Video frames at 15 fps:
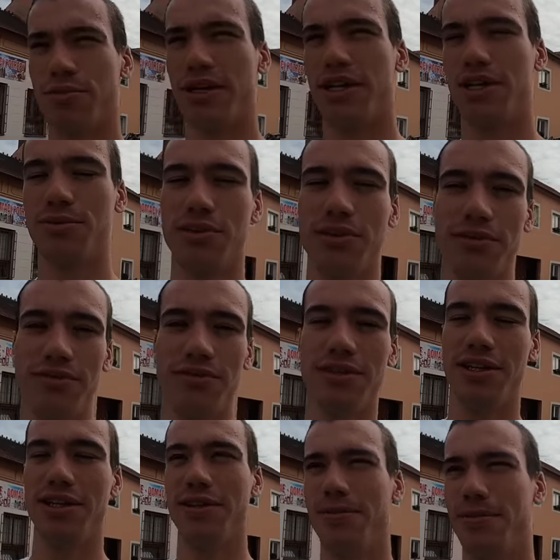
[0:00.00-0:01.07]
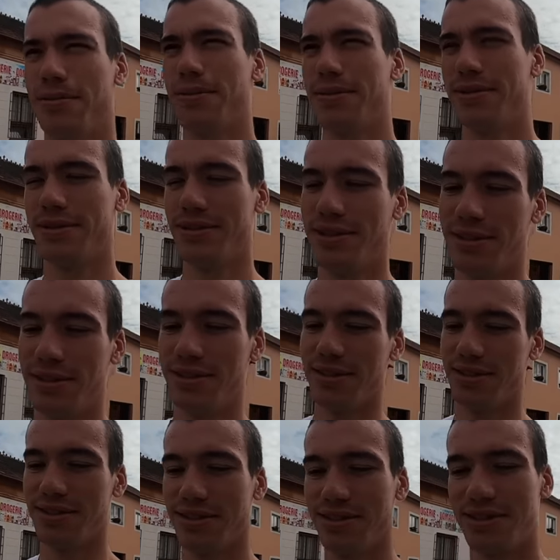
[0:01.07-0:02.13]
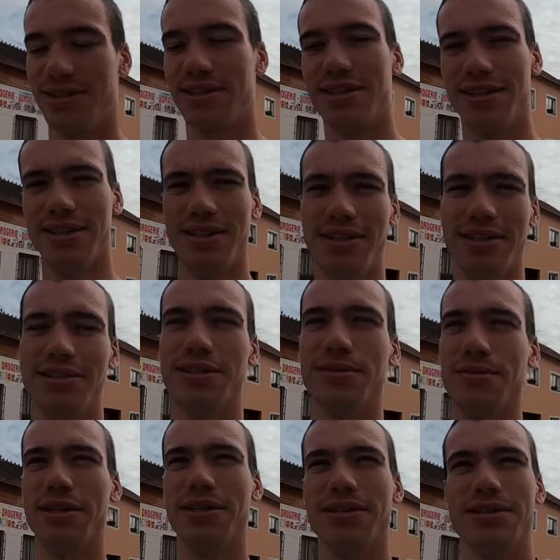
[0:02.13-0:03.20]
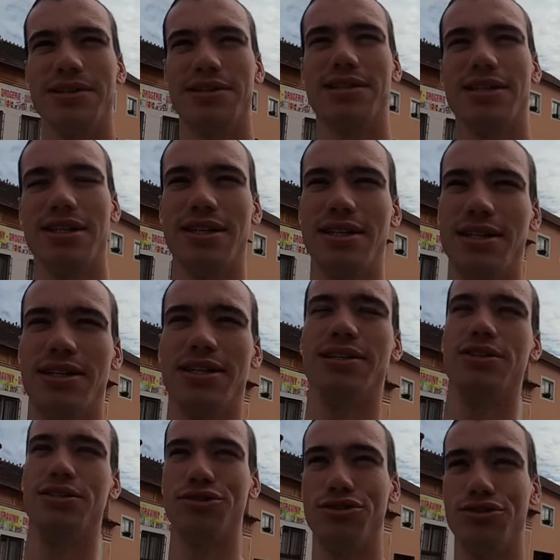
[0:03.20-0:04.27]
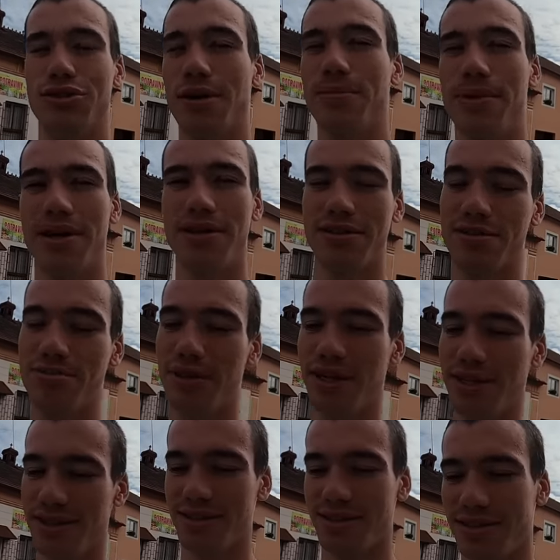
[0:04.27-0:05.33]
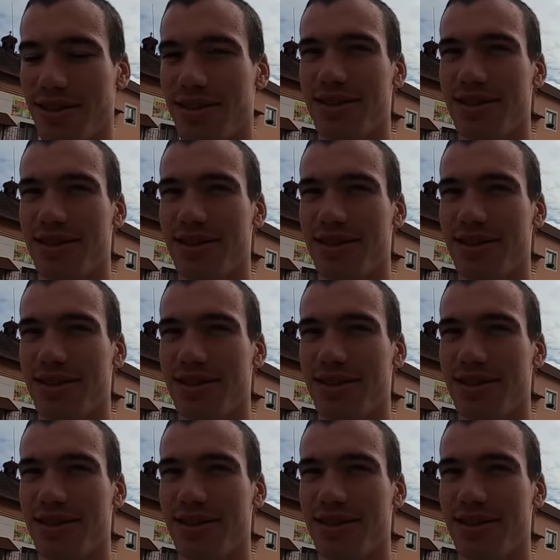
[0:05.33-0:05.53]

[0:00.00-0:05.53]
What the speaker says: met up with Philip and he took me into his grandparents' place.